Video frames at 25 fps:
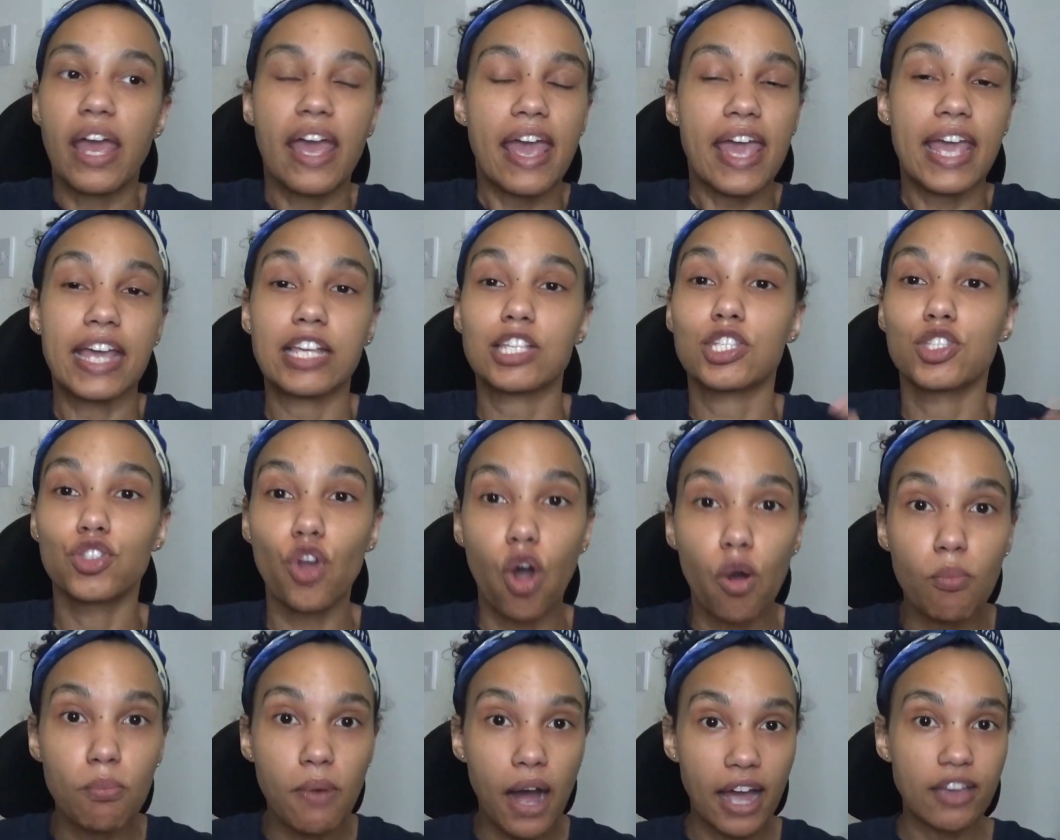it's
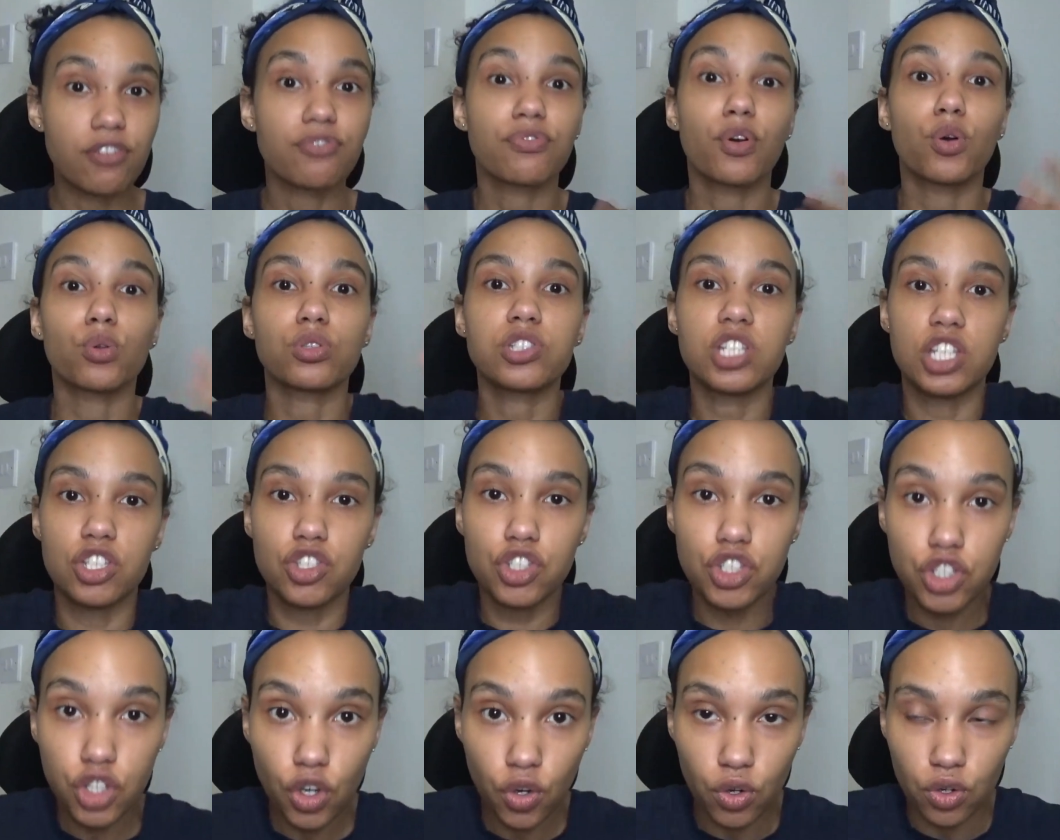not my fault,
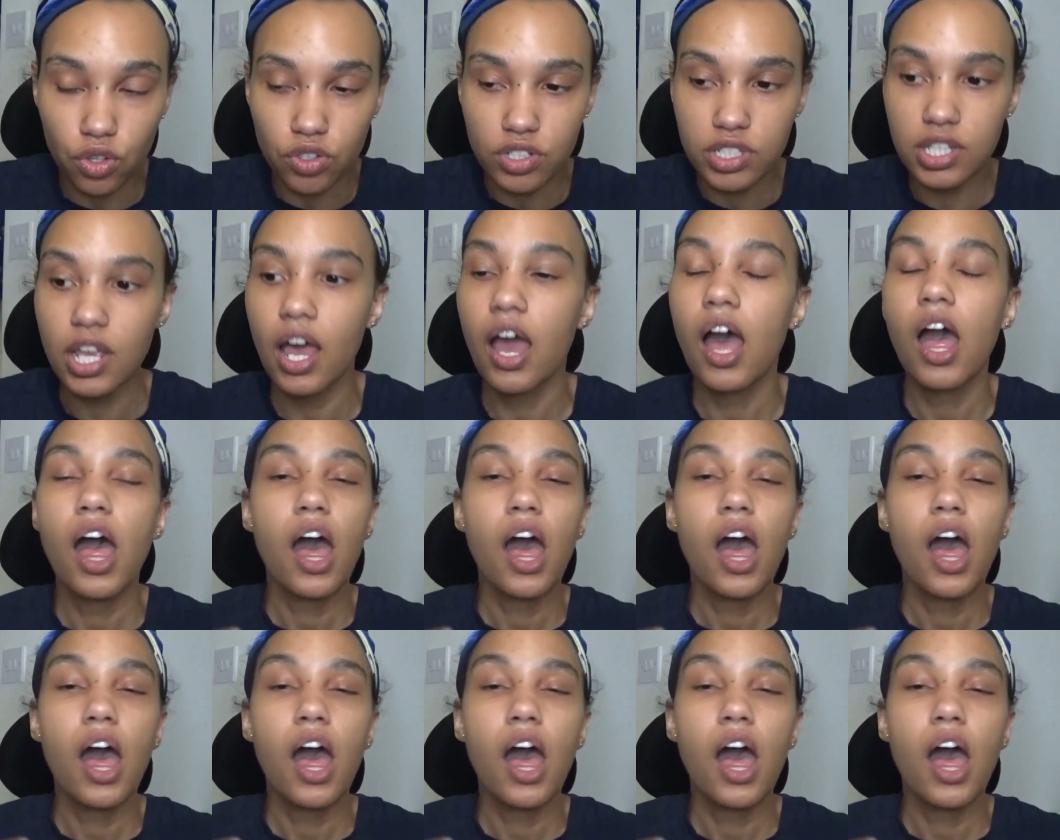it's yours.